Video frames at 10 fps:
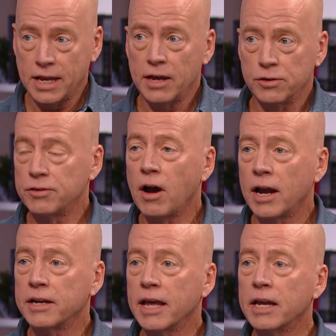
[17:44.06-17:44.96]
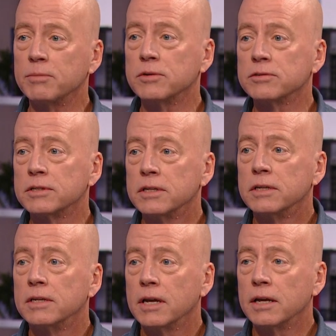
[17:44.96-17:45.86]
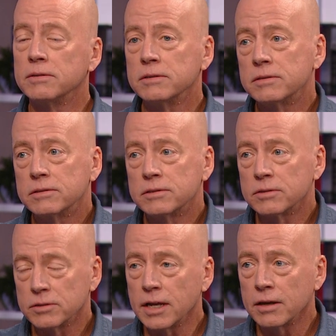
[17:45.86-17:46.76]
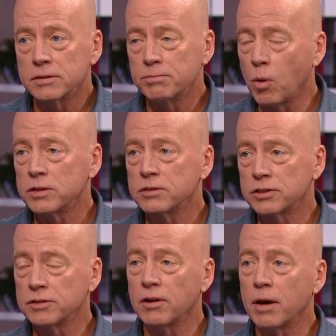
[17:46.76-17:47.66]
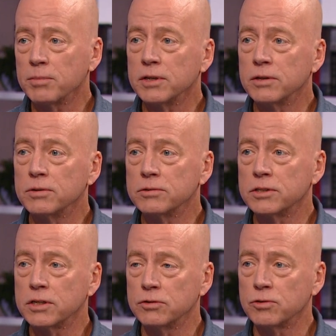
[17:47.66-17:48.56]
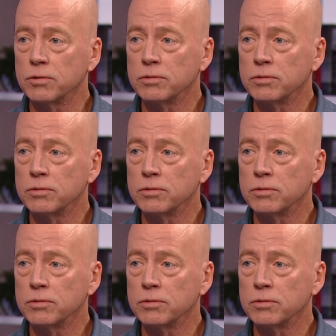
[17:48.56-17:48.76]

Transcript: dead or dying animals. And so, yeah, poison should not be used. What control. is